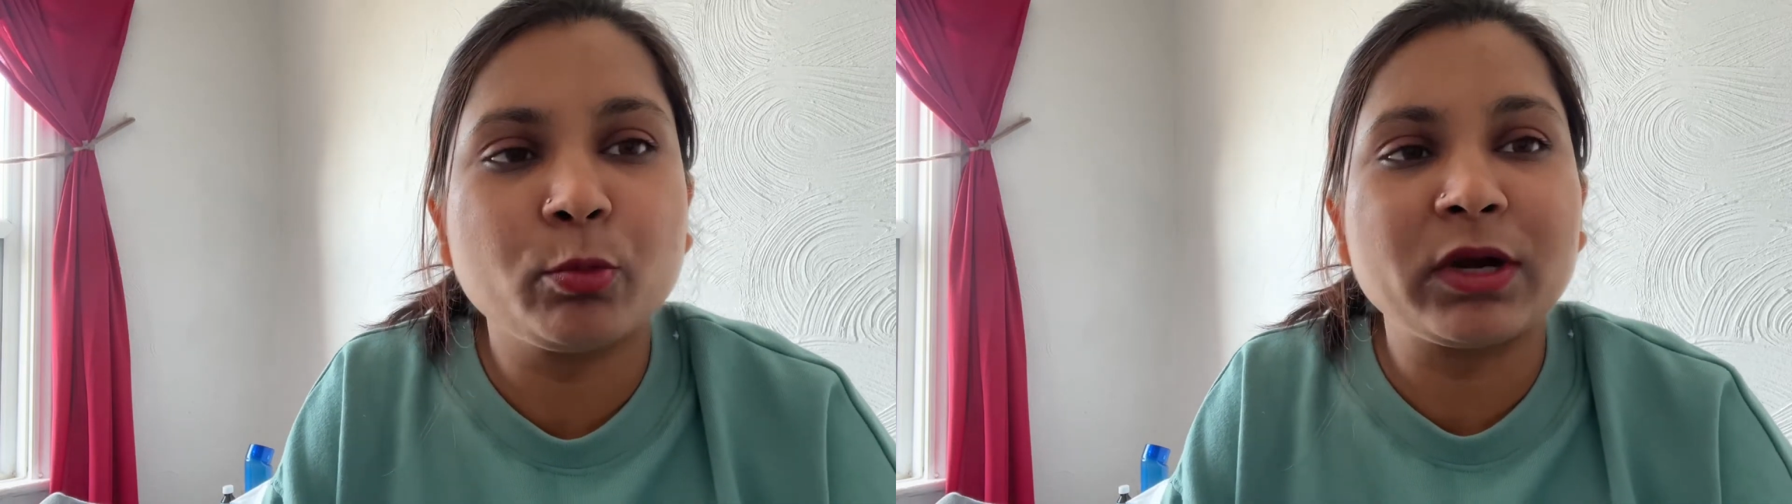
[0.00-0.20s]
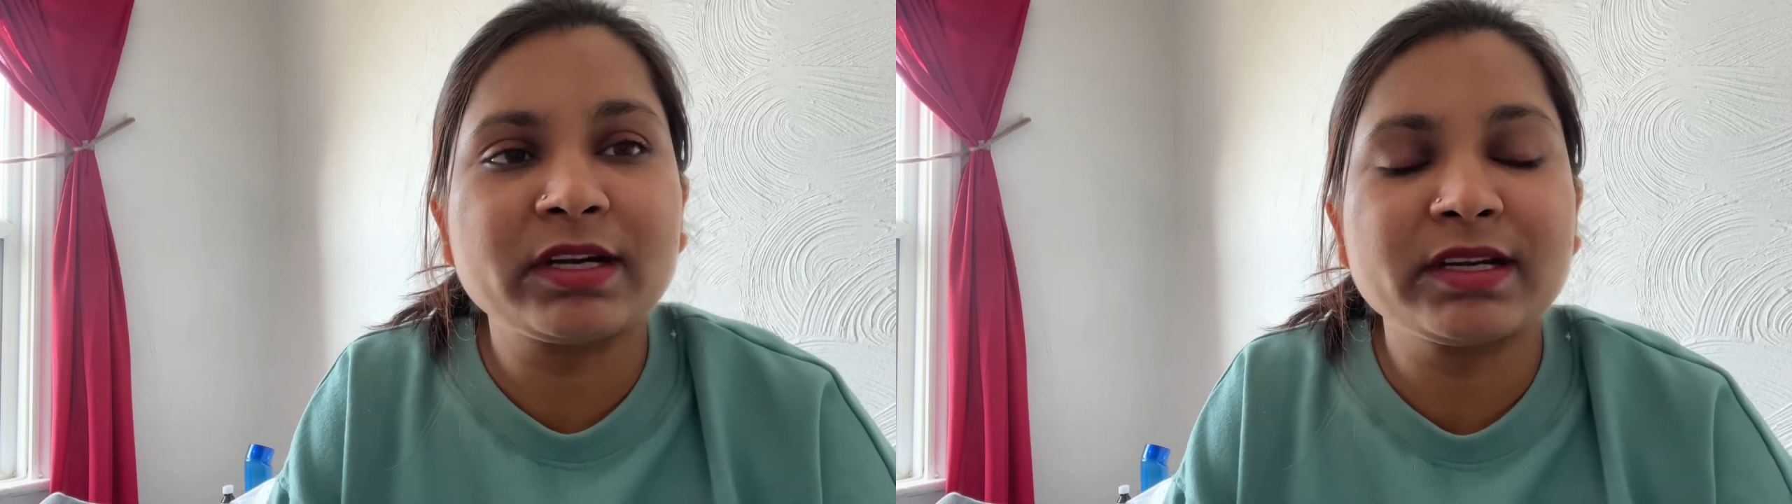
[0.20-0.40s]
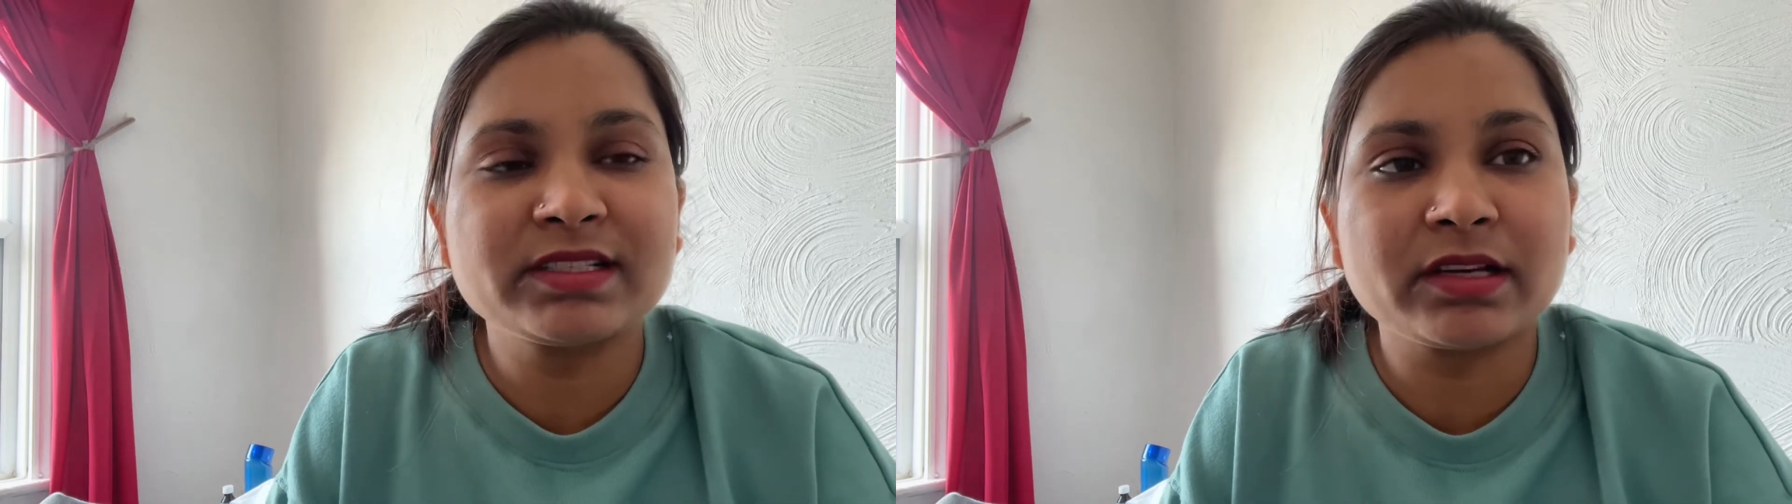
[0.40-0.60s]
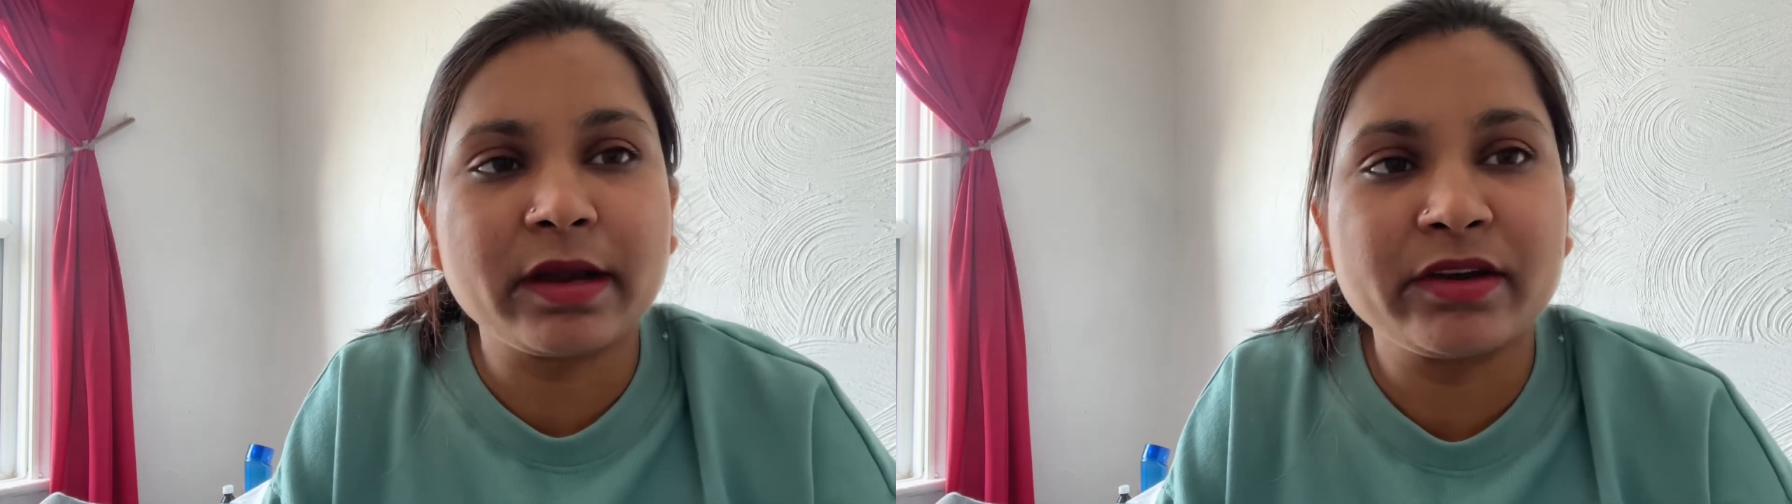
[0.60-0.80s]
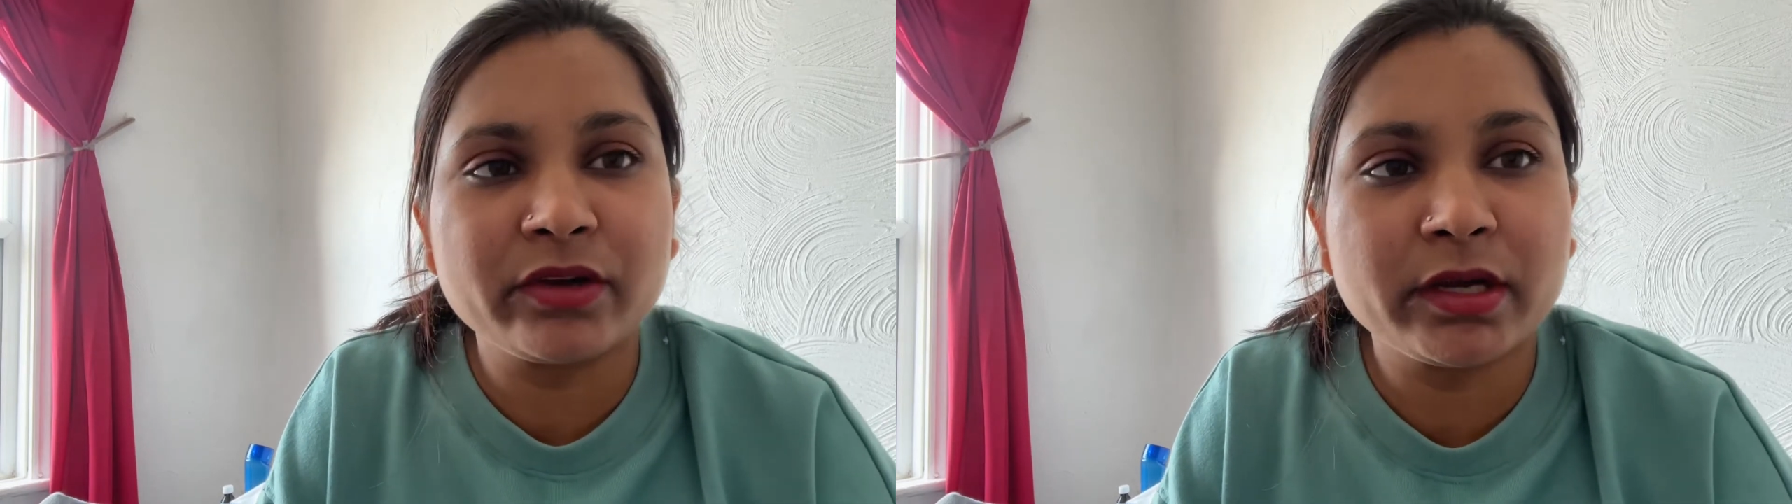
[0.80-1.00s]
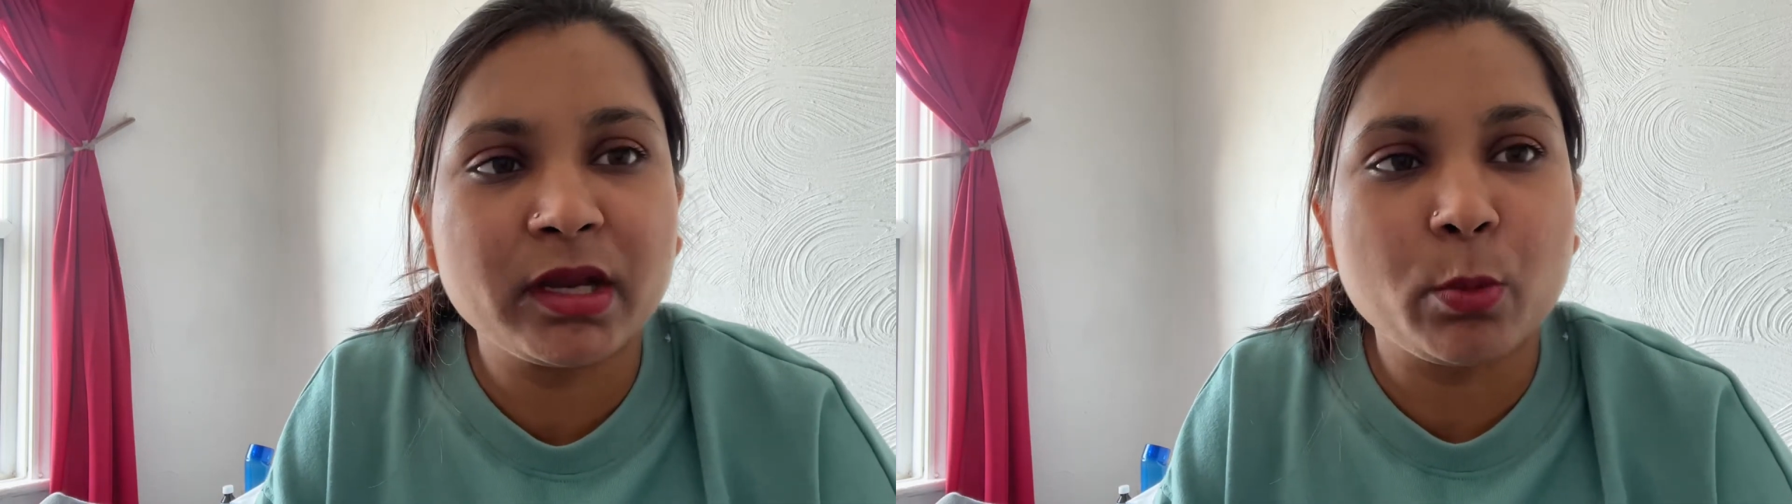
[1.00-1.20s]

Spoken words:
what its criteria,